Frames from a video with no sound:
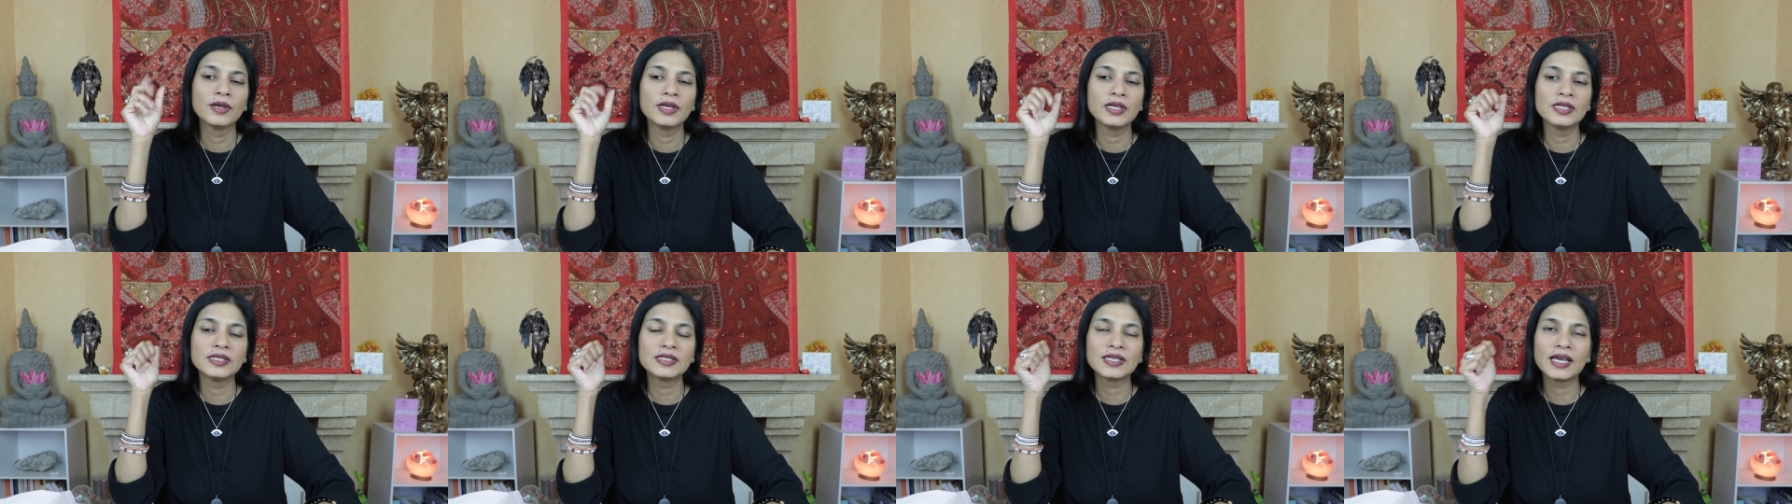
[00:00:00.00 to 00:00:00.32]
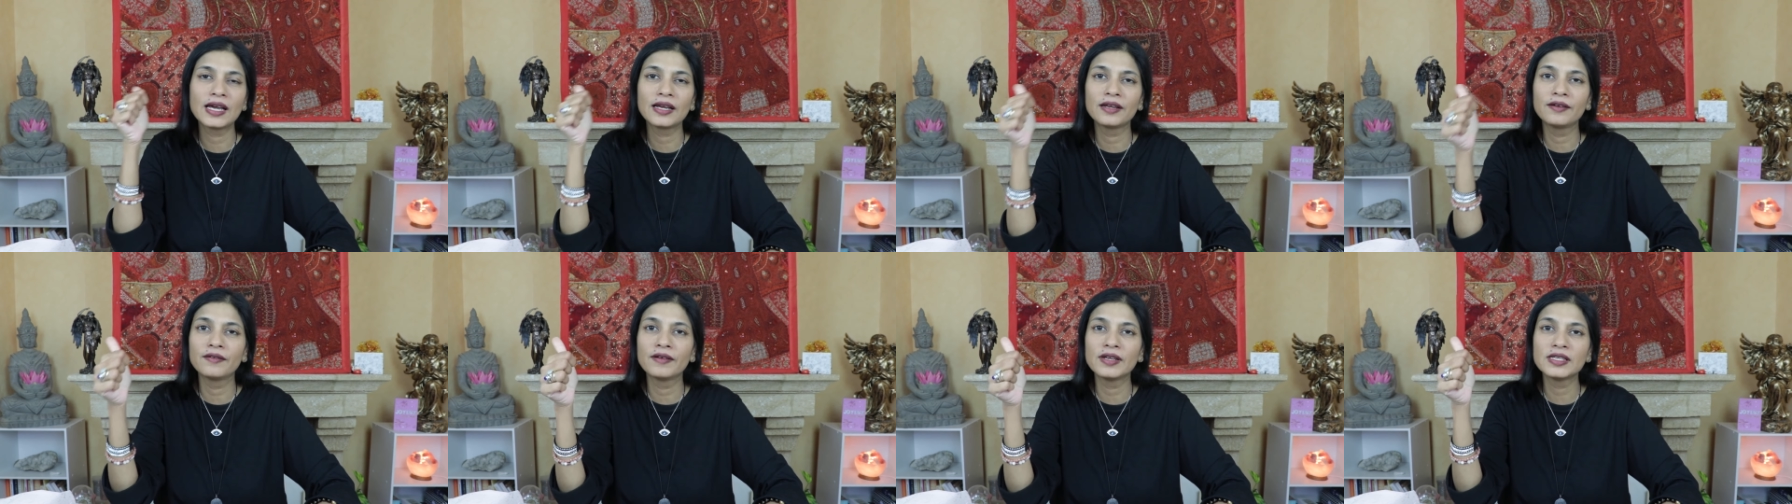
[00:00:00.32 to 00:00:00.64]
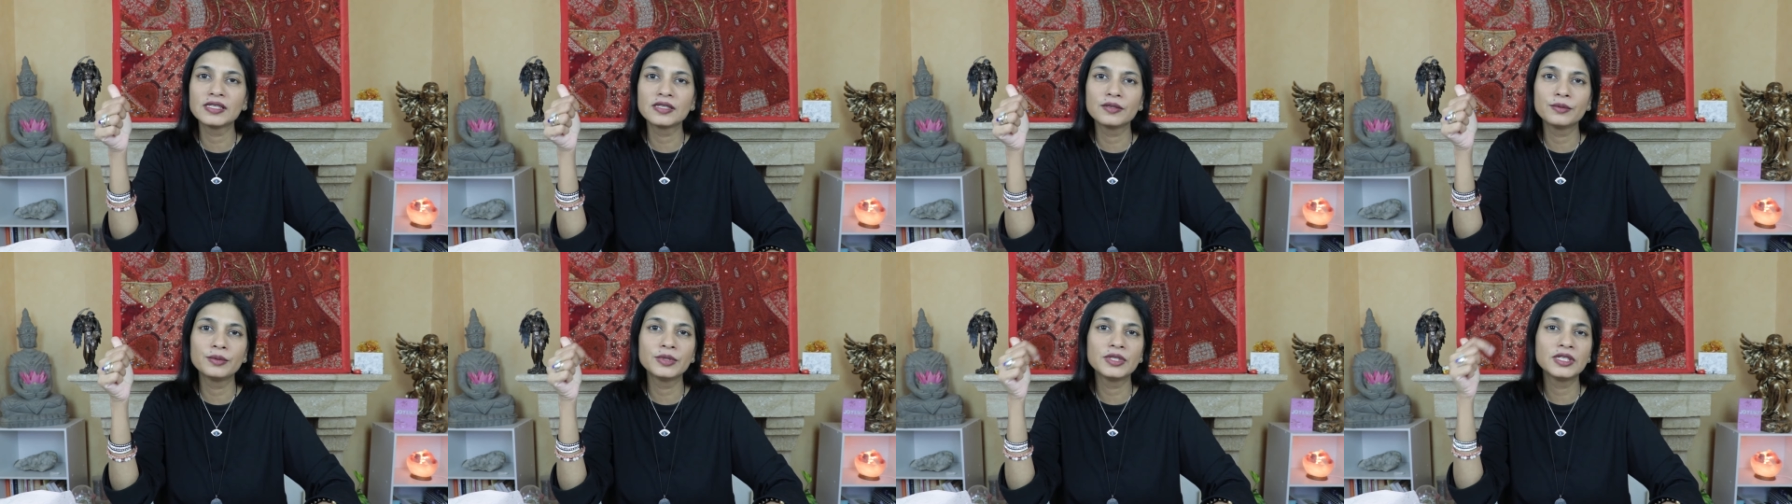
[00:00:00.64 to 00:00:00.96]
is
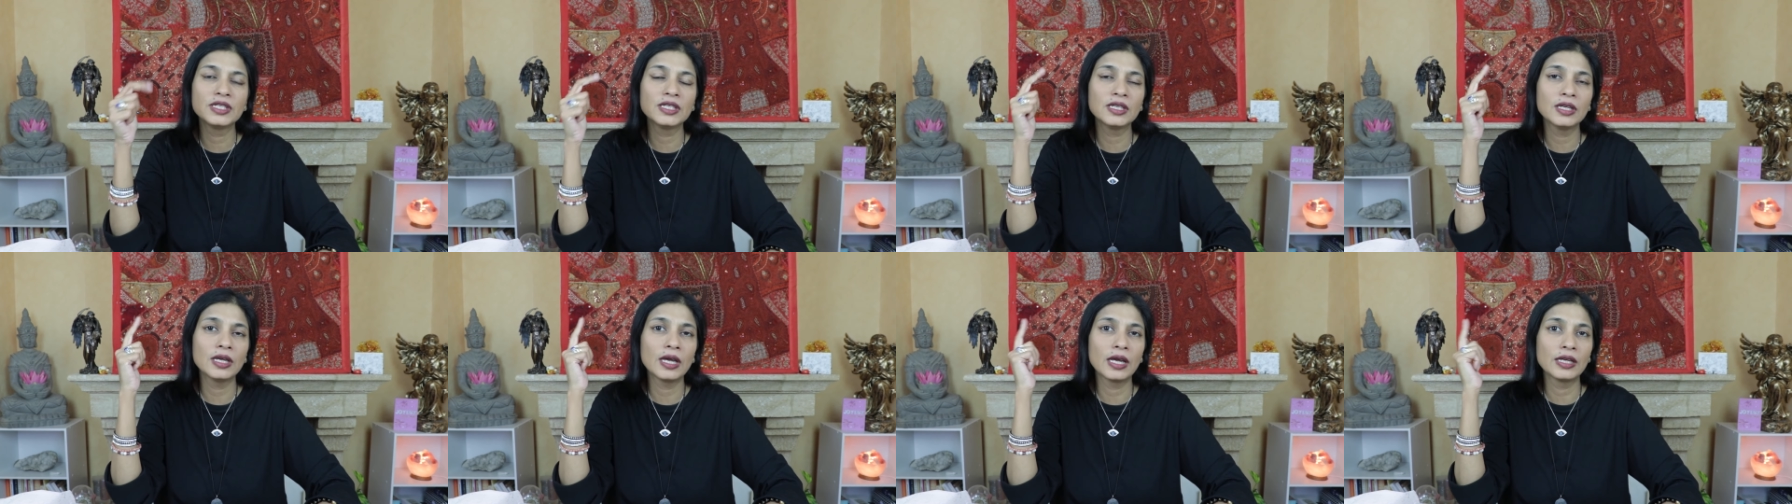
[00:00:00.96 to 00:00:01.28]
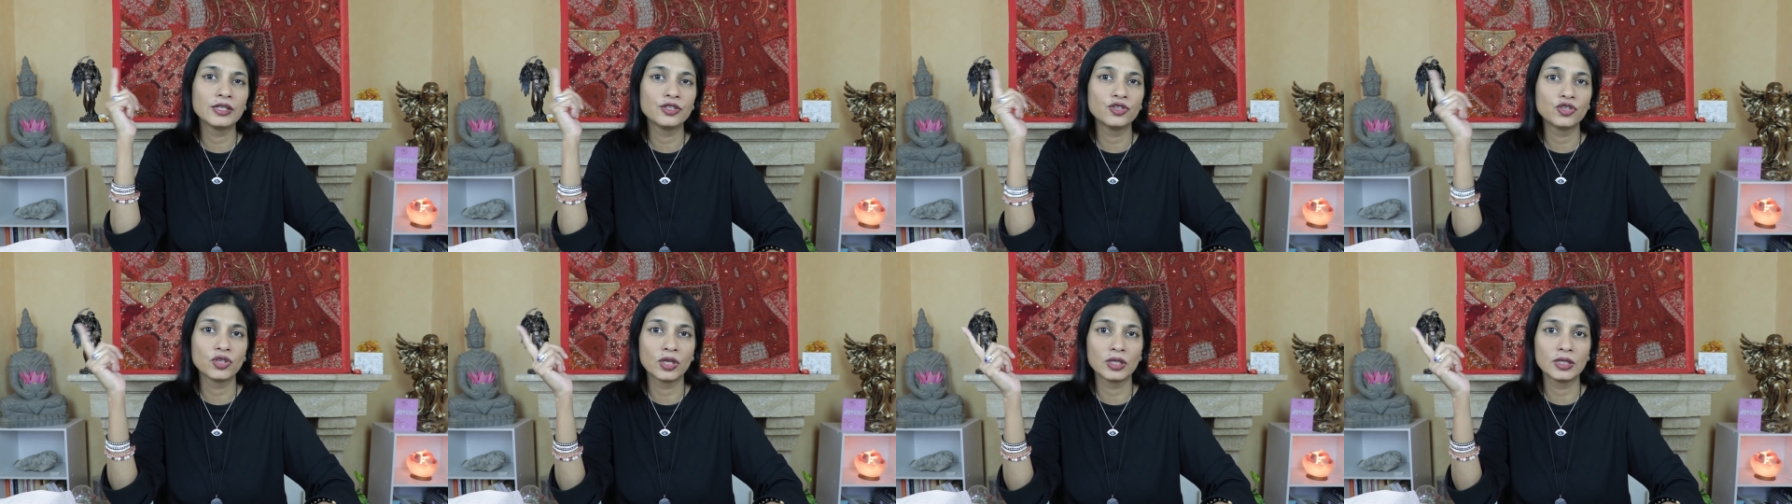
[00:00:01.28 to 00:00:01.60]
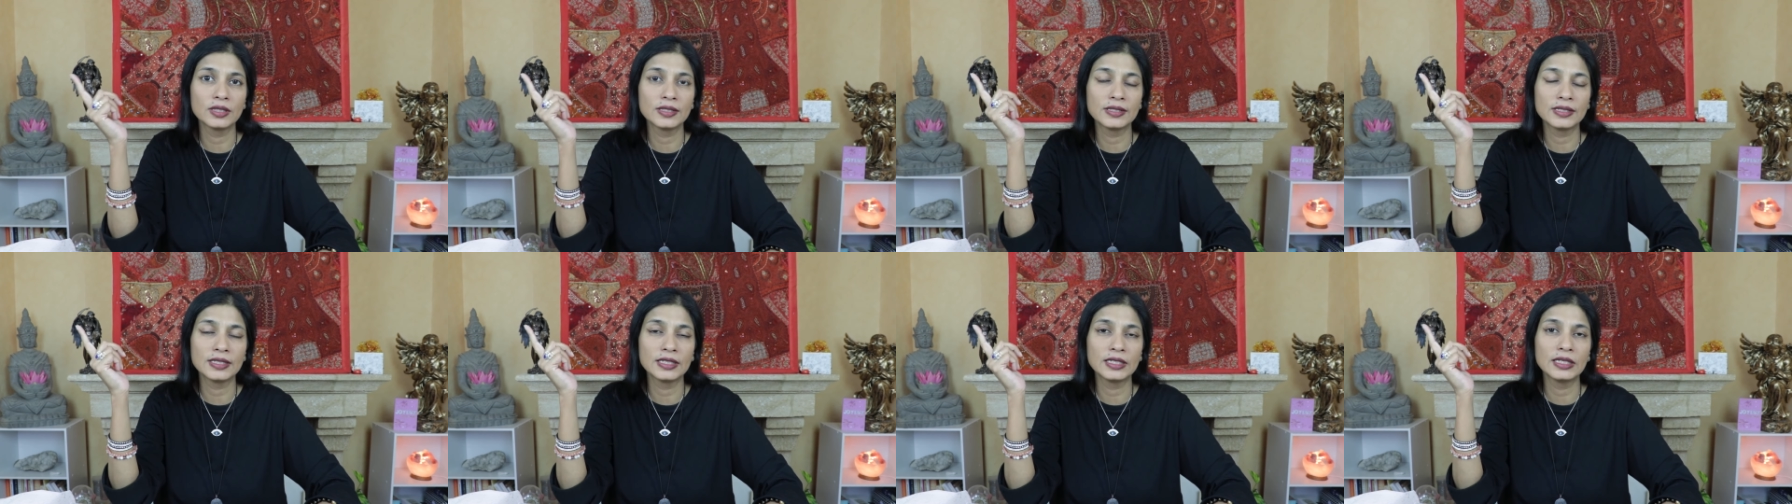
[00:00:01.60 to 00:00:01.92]
aggressivity and
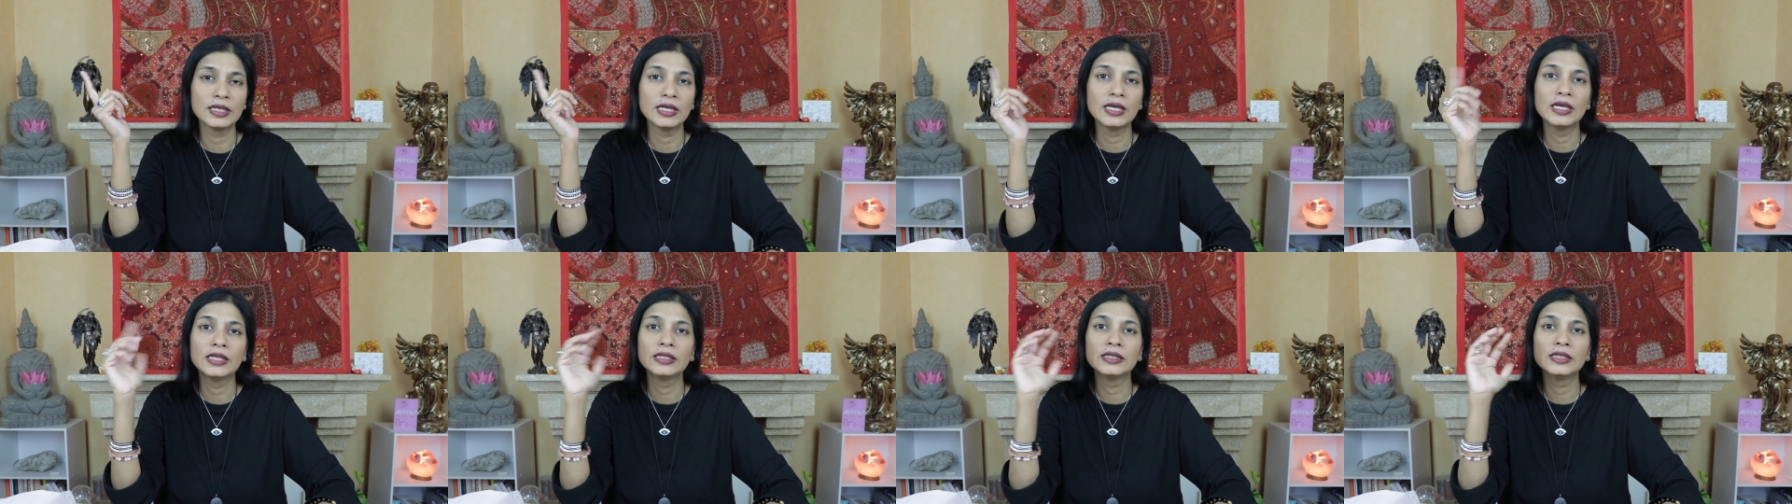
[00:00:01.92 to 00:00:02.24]
jealousy.